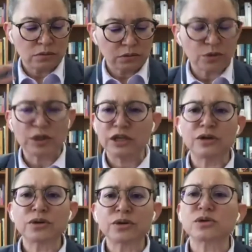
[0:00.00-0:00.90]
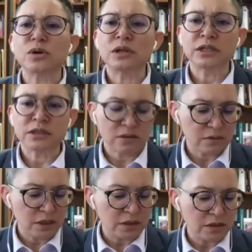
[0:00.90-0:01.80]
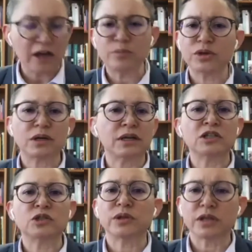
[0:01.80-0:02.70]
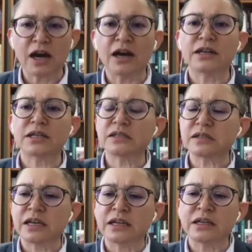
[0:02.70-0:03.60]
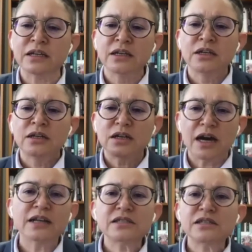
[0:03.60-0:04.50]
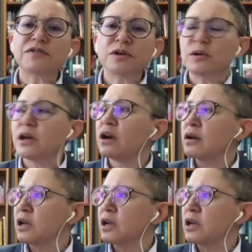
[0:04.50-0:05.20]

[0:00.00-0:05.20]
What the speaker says: heal your soul and to help you connect with God. He said, God is everywhere.